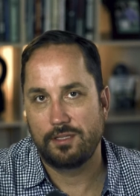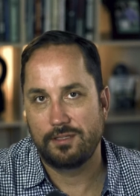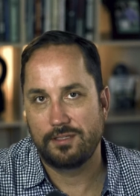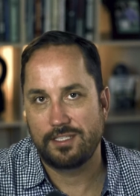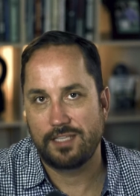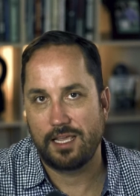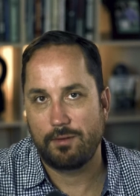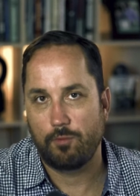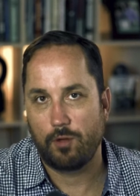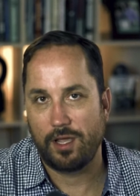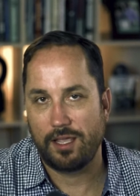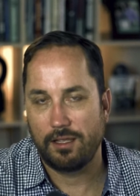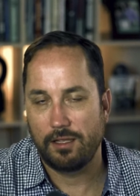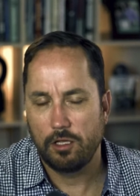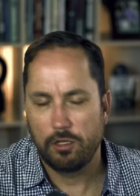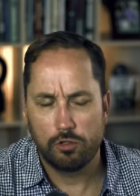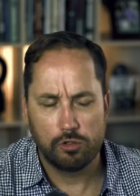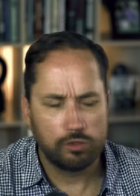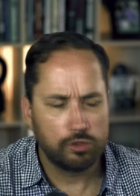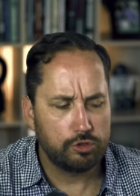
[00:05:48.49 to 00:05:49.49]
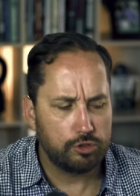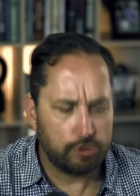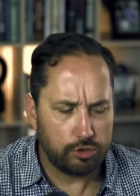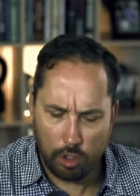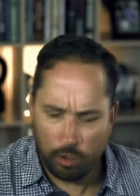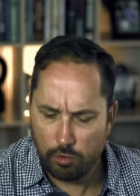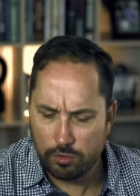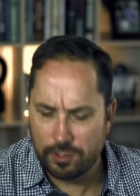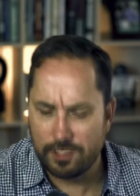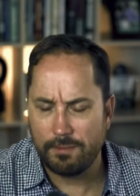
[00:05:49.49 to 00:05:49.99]
the same way.
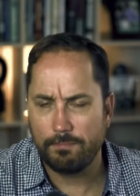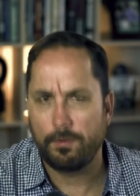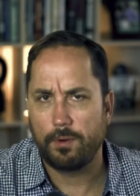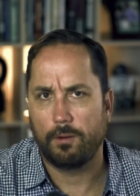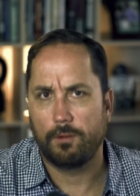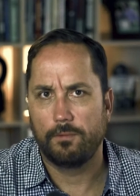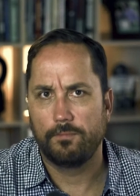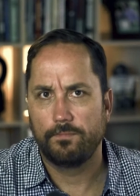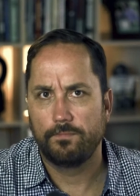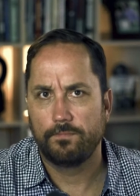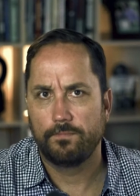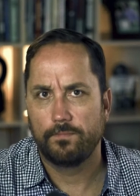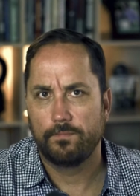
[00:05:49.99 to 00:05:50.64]
So simple.